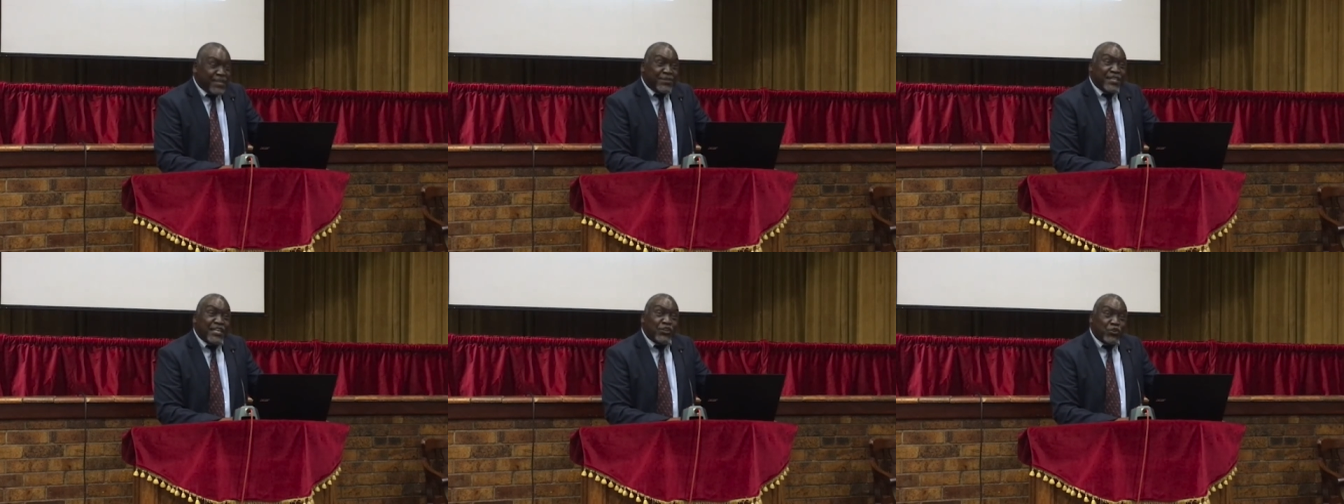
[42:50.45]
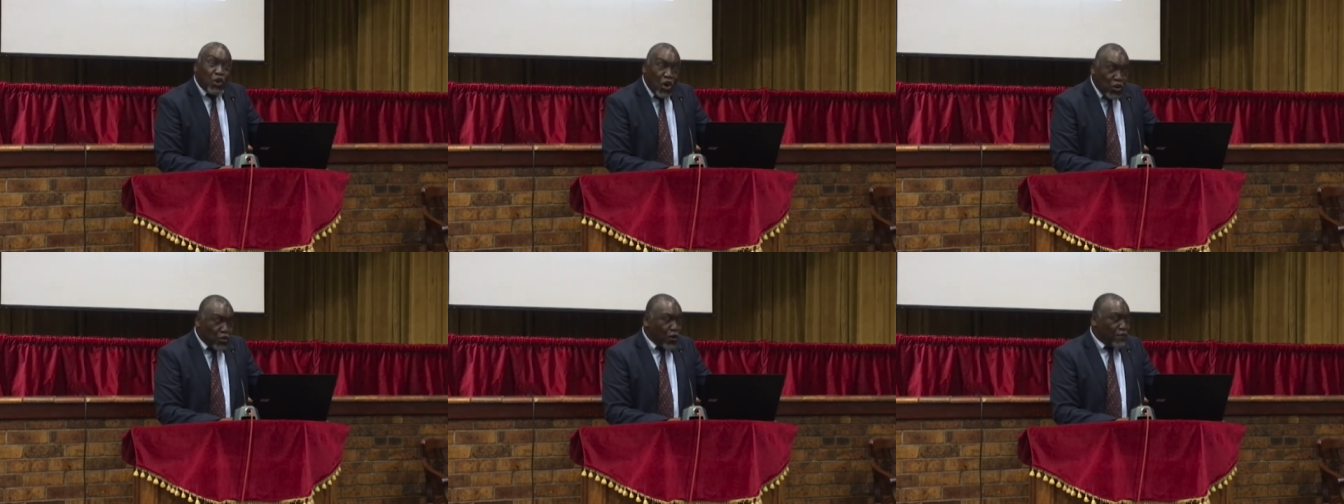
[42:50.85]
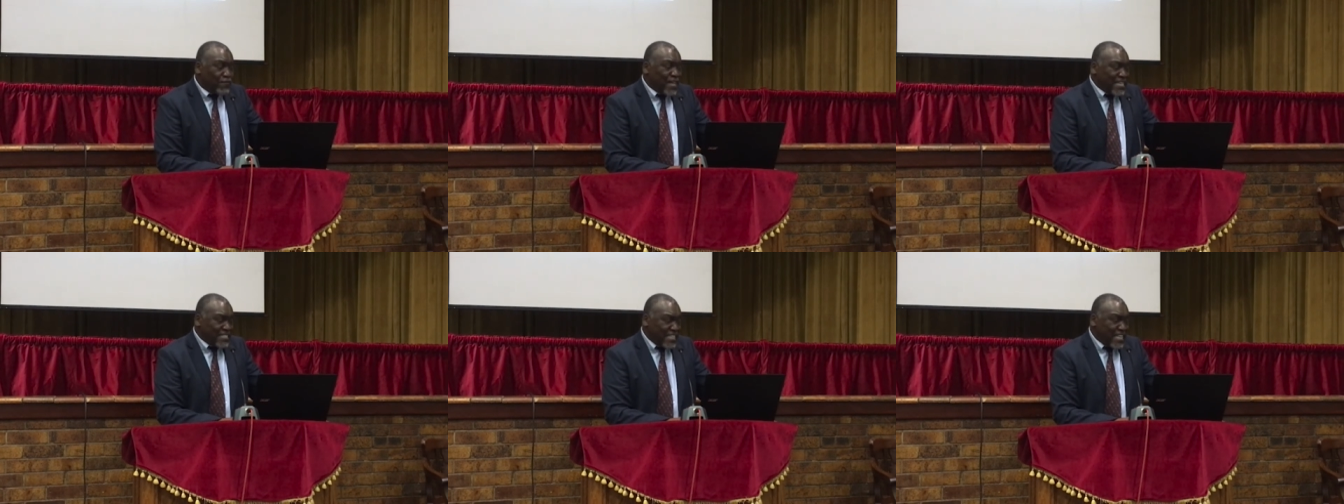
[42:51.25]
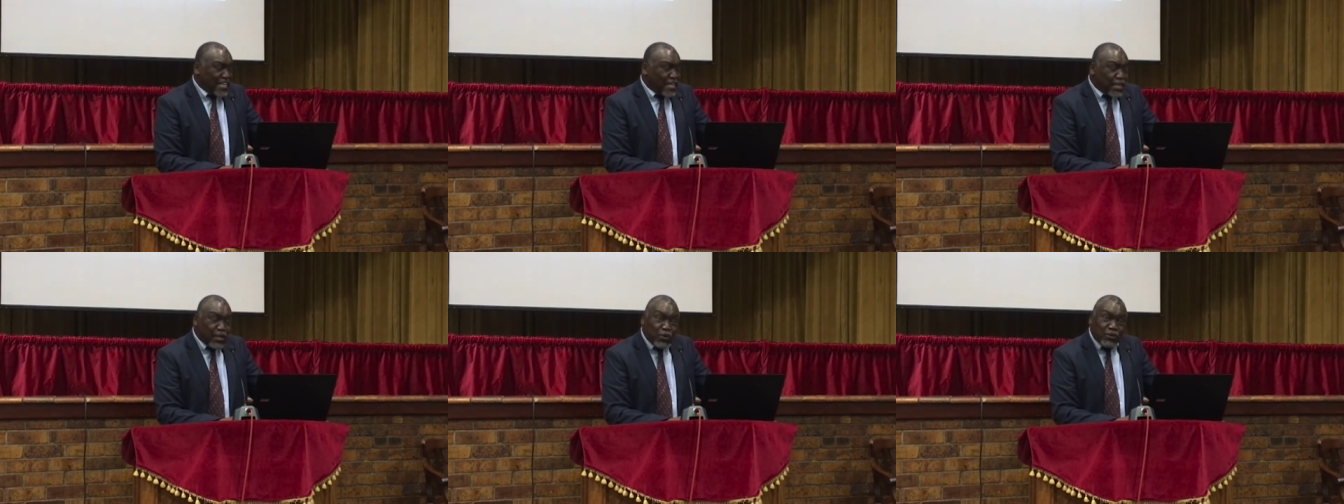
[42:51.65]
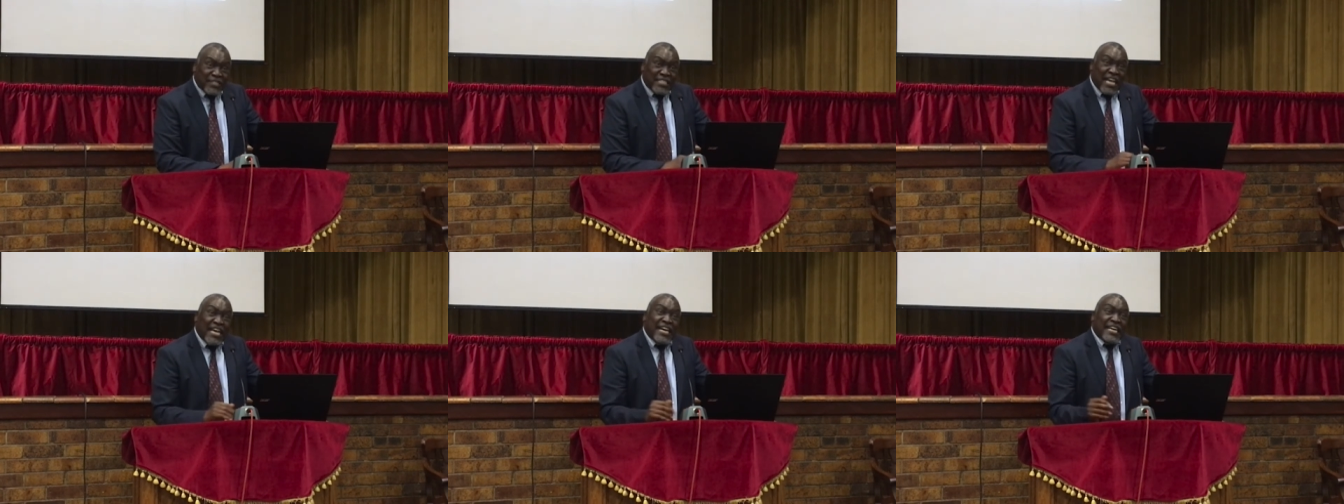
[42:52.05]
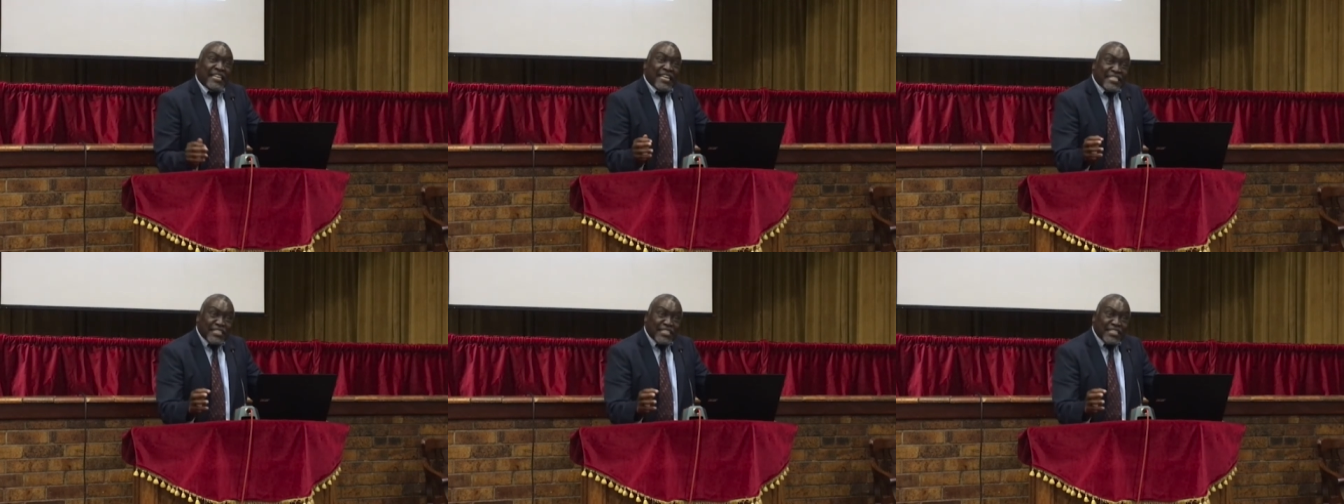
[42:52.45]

And the role of that includes